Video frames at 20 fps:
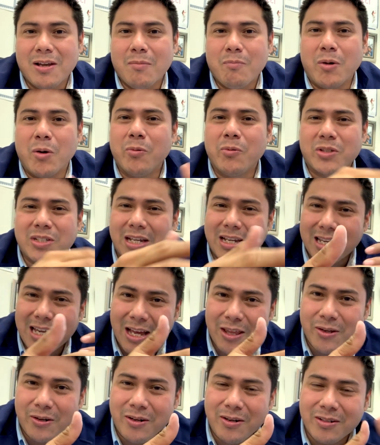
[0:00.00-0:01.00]
but
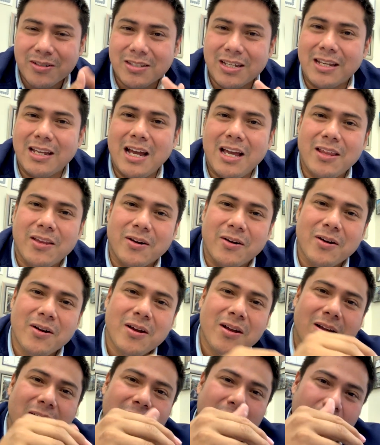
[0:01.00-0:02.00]
together
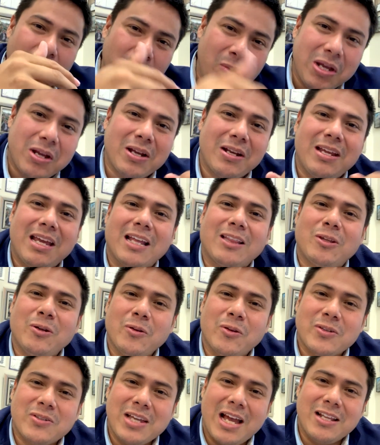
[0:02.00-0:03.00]
we could get through
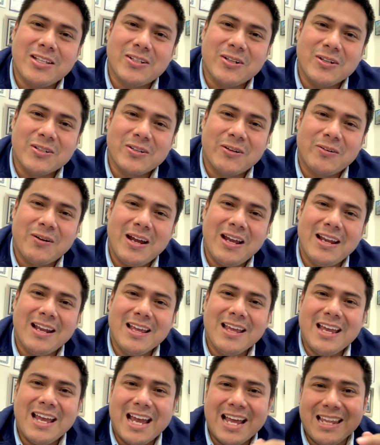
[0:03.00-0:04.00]
those answers. All right,
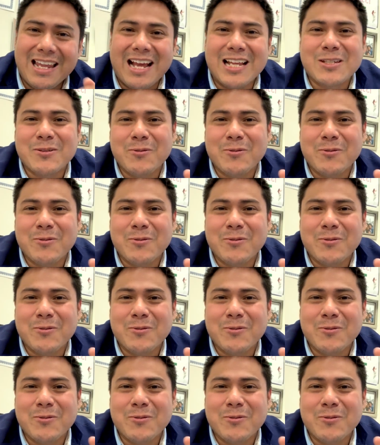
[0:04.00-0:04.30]
and that's